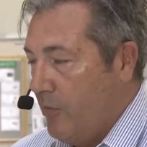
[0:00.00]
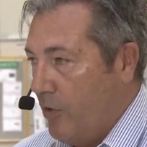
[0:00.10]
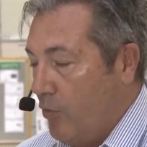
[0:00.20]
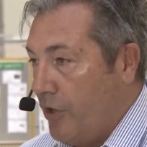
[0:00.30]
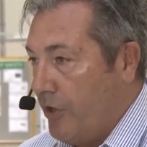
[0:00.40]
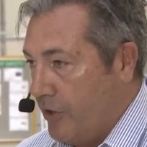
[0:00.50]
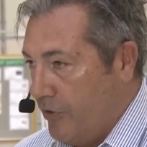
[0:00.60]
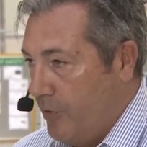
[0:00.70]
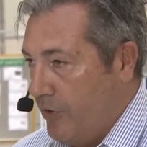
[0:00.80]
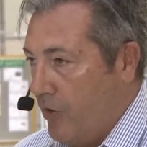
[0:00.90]
what you
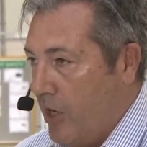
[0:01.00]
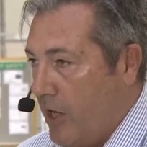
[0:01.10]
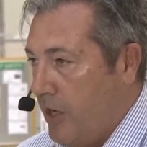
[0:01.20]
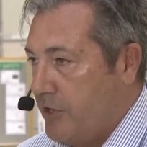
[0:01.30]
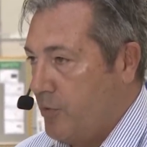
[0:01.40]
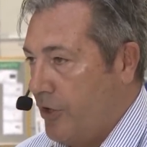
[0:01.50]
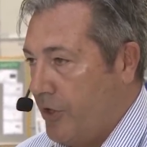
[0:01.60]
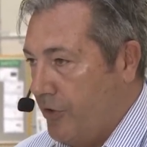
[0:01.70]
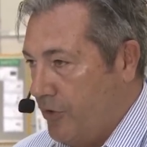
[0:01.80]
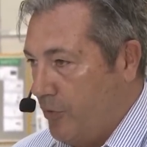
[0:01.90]
can do with your eyes, what
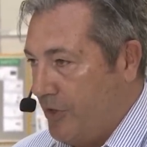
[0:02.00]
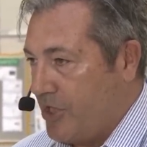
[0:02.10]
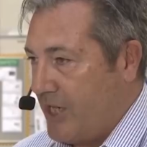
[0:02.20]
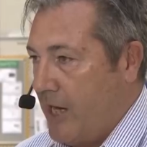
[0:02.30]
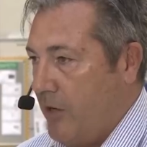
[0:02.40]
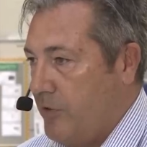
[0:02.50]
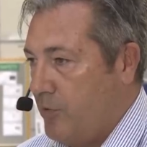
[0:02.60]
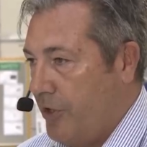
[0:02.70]
you can do with sound,